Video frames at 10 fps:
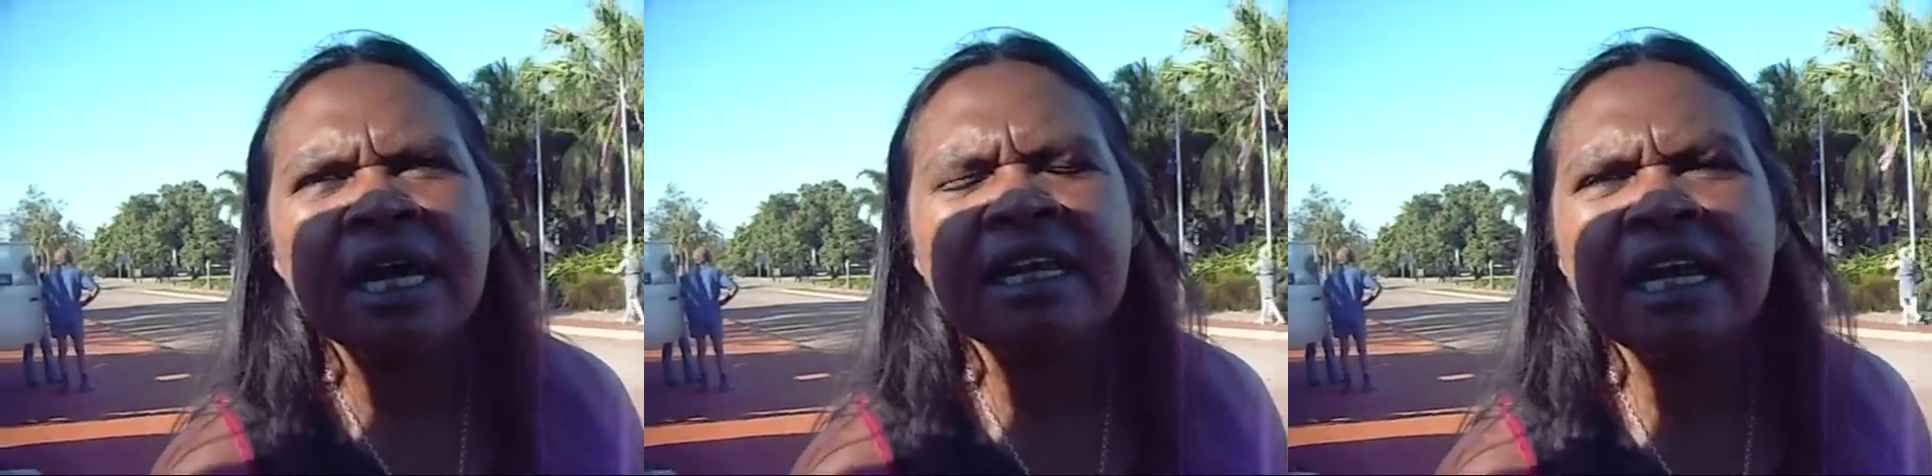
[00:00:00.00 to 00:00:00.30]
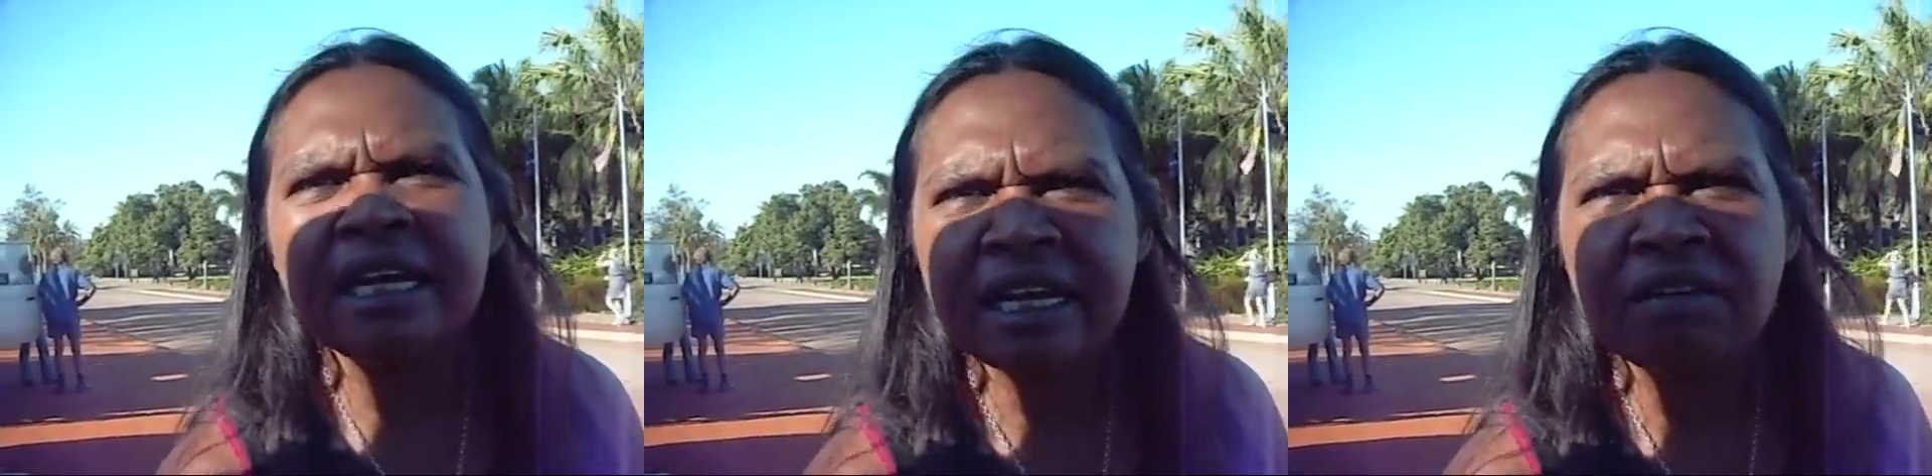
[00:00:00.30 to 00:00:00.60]
and
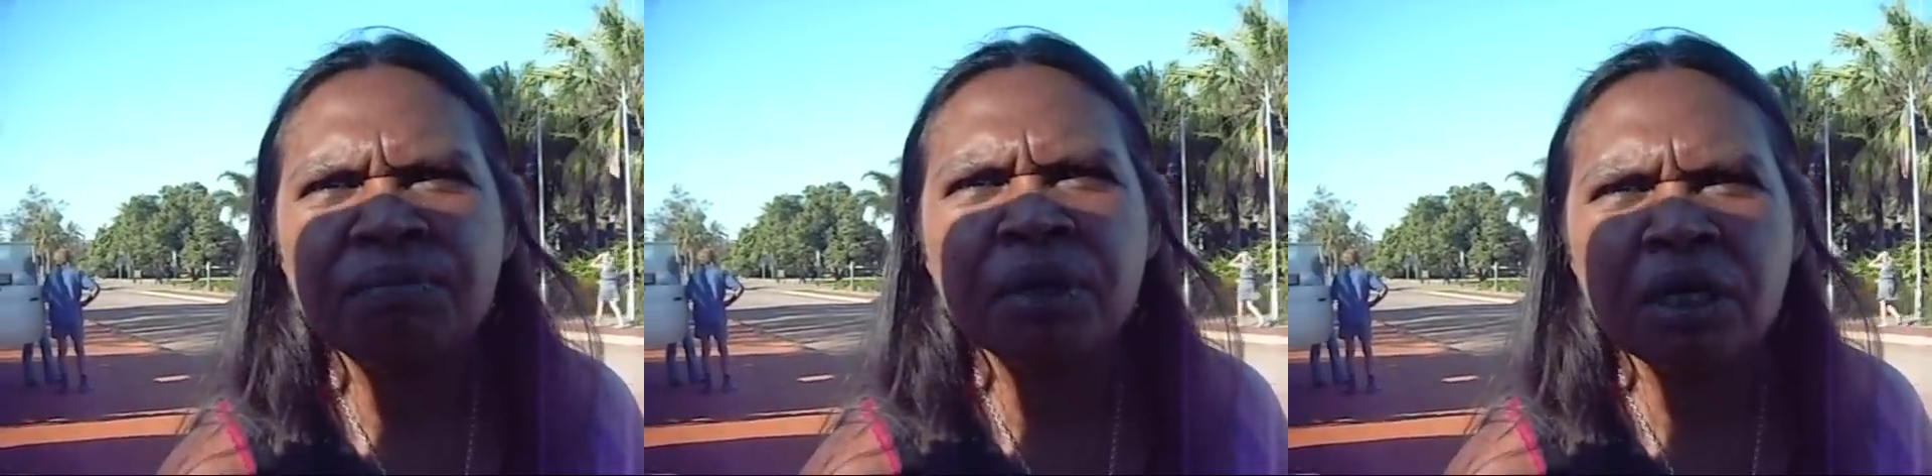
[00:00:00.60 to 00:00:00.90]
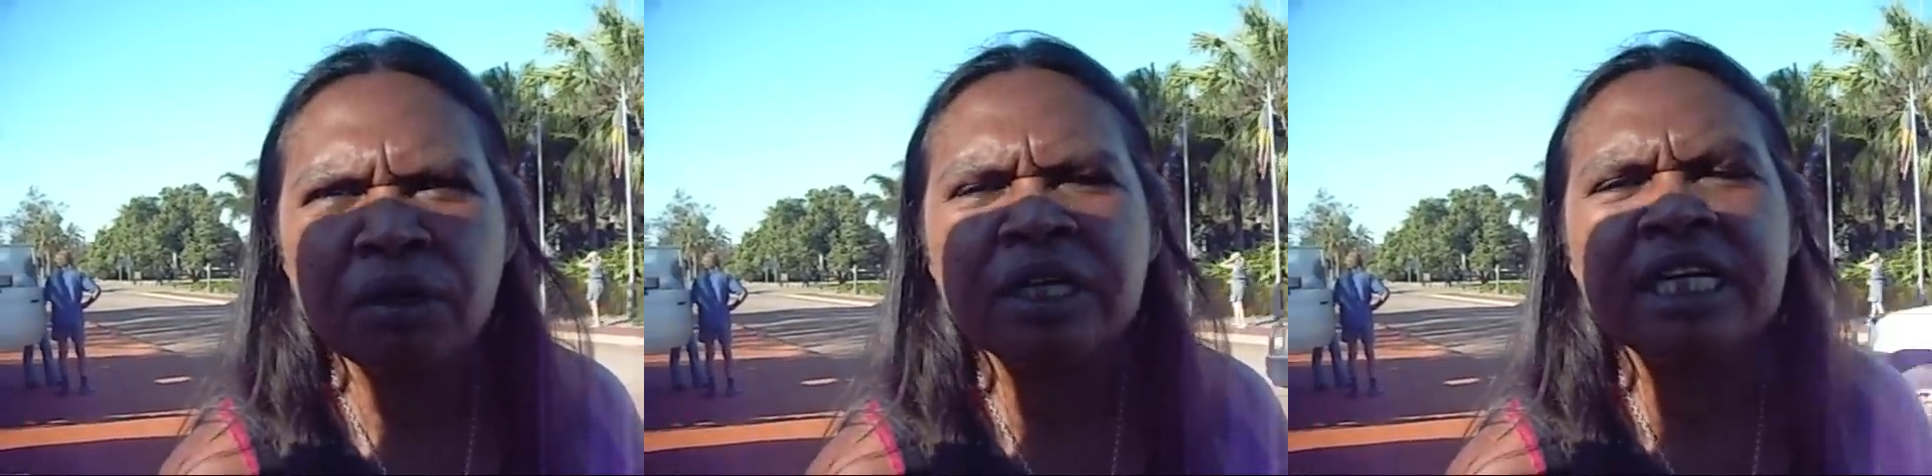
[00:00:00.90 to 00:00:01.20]
they leave
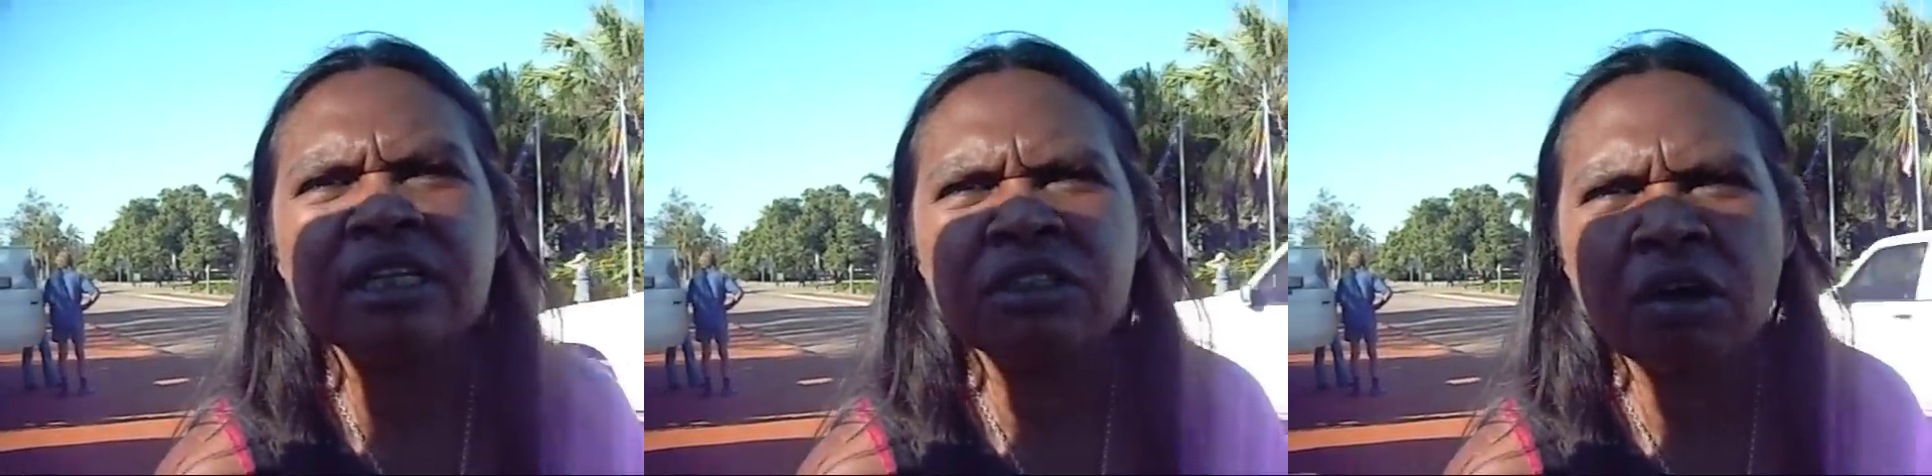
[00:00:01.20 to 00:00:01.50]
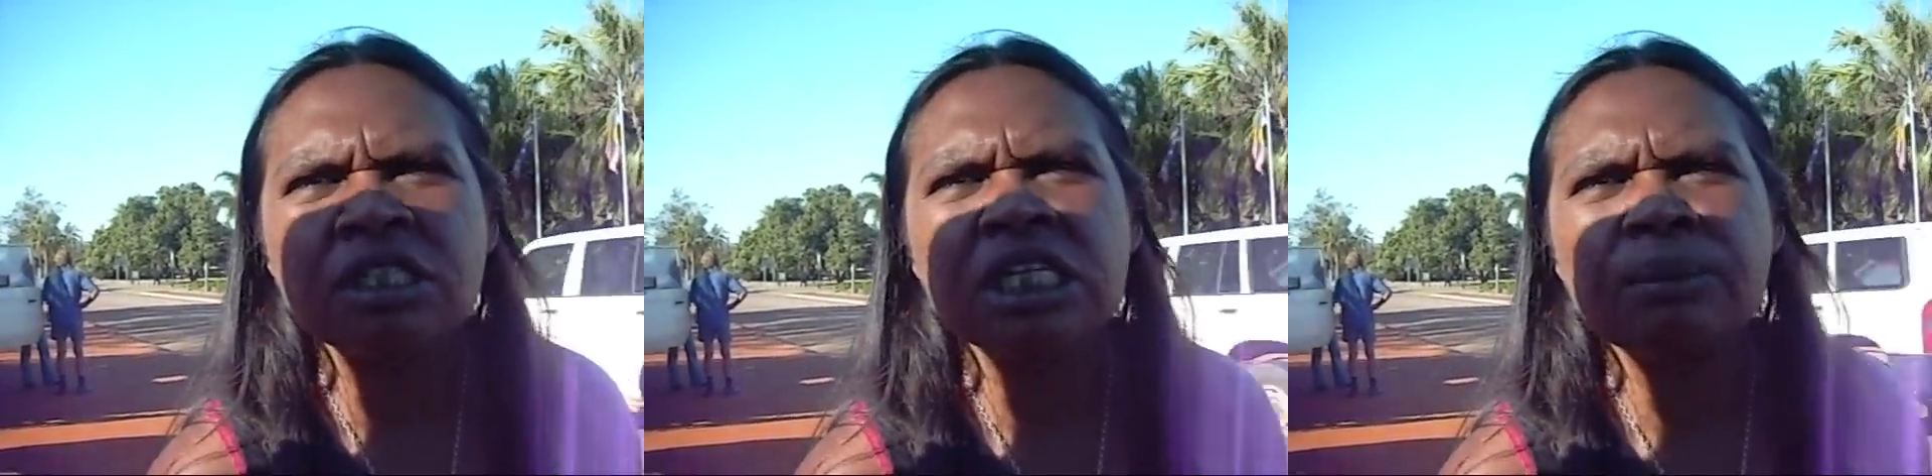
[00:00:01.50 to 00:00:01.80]
polluted and
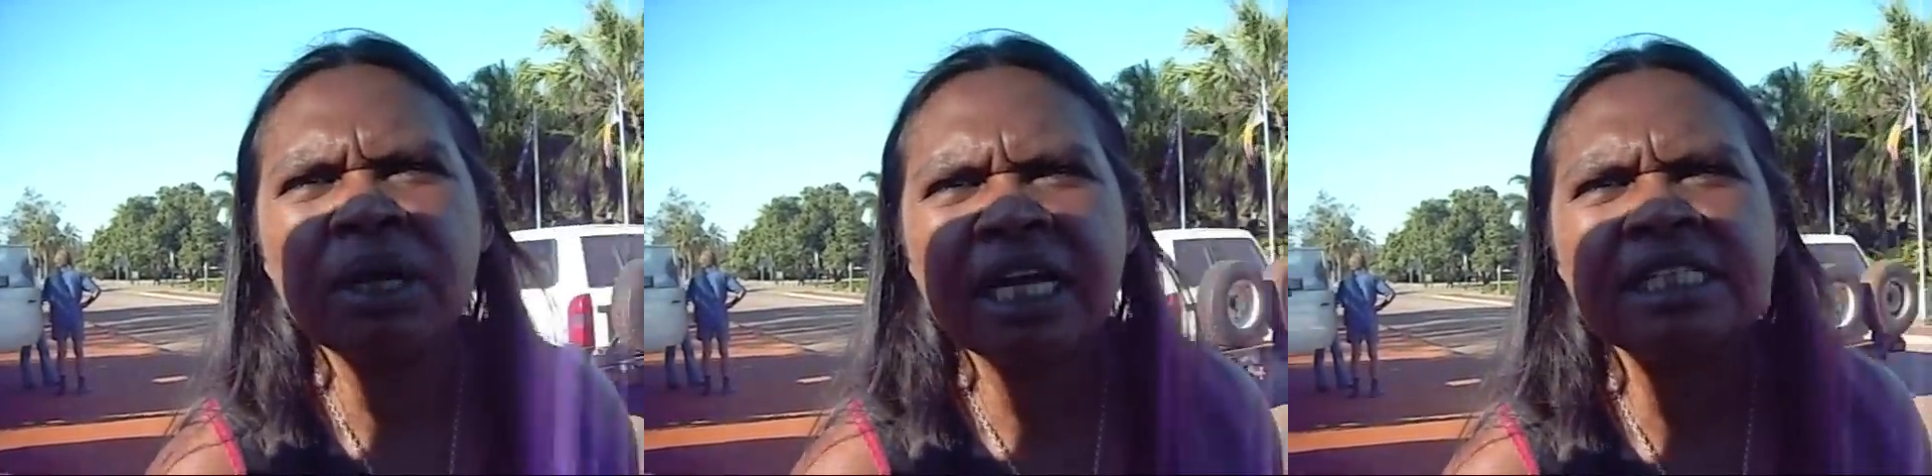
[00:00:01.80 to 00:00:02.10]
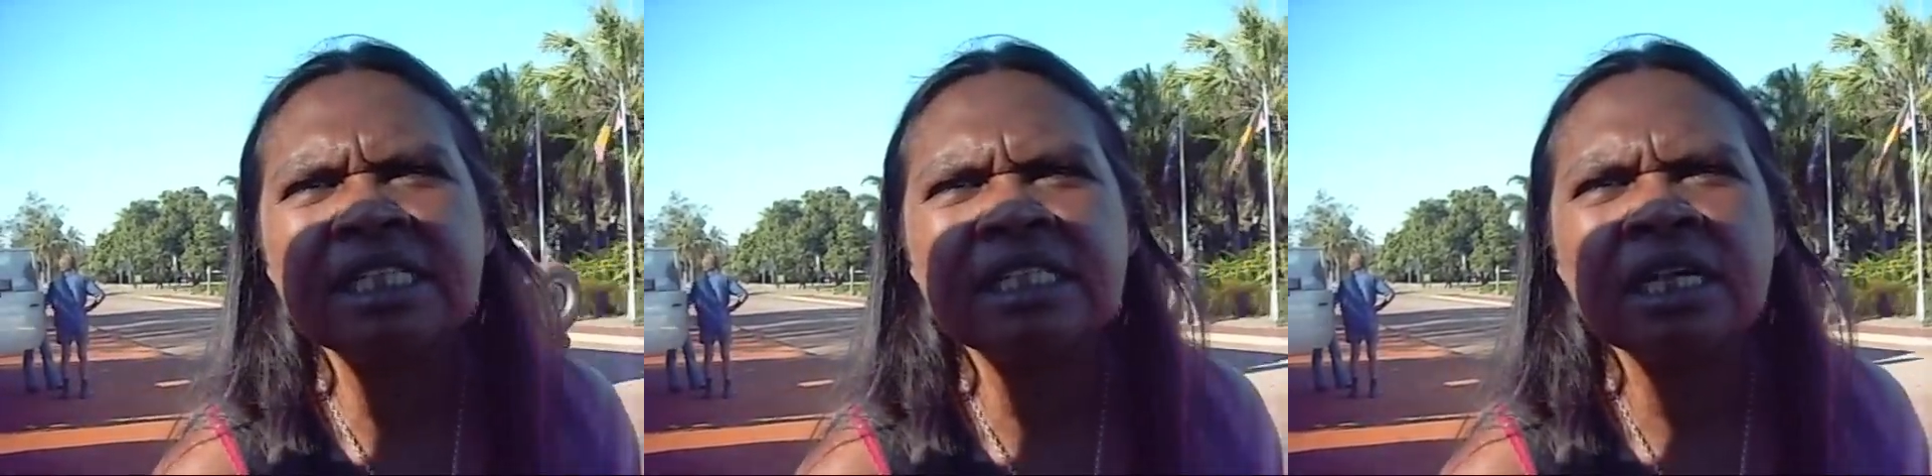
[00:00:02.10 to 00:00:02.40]
toxic
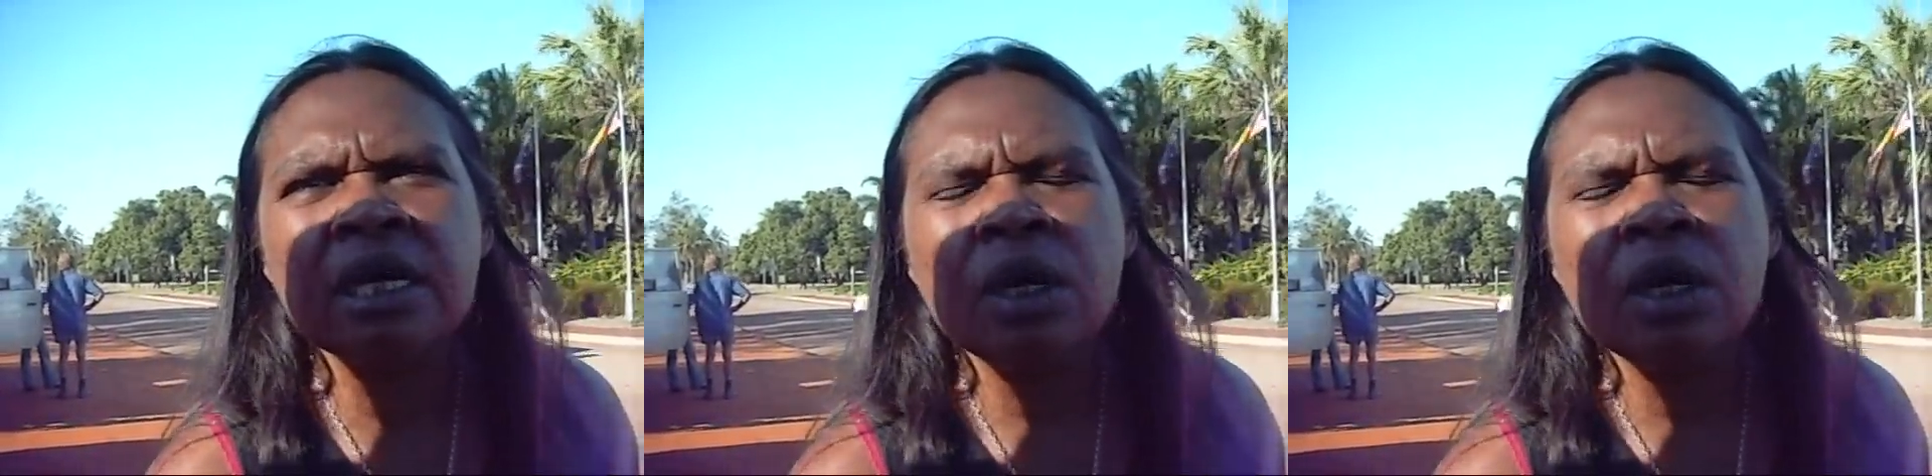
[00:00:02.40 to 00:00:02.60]
places